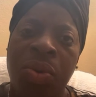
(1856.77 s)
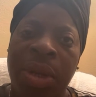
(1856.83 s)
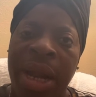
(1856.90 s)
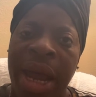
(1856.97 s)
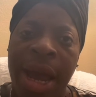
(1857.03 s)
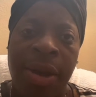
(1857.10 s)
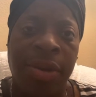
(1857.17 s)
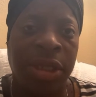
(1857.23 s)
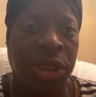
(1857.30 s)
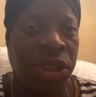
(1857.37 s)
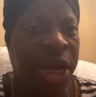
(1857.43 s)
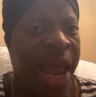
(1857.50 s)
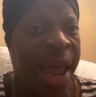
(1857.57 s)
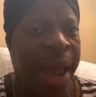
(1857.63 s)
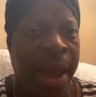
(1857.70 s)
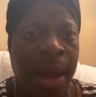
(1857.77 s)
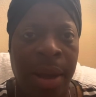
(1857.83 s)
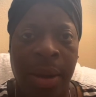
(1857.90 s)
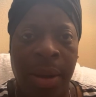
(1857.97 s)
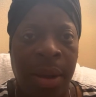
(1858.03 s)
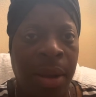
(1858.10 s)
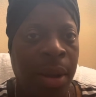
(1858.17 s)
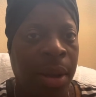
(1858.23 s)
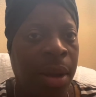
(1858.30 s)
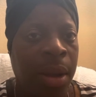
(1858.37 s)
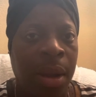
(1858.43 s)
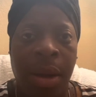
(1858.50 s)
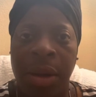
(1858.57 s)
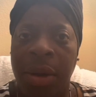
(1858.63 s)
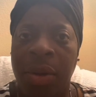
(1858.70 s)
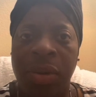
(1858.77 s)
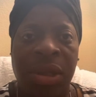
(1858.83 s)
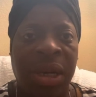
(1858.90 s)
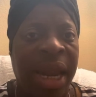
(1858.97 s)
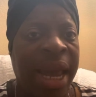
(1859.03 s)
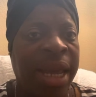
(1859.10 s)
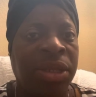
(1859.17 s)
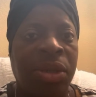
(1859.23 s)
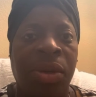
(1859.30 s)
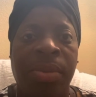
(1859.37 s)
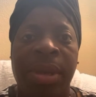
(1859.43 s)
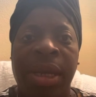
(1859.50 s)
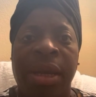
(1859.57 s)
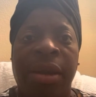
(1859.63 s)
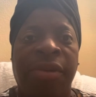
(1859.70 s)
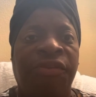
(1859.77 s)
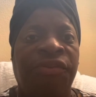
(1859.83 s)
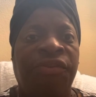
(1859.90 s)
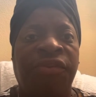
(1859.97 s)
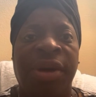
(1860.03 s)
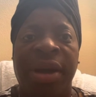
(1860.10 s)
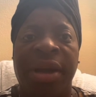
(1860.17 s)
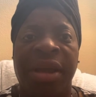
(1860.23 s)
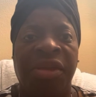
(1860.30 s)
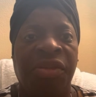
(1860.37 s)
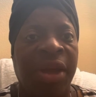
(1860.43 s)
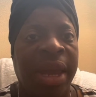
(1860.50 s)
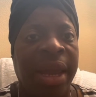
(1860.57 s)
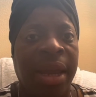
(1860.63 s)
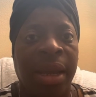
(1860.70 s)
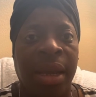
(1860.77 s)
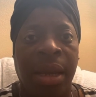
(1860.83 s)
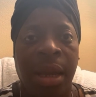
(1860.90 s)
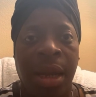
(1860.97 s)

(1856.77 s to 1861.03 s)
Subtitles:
when I was a child. Those lies don't mean a fucking thing.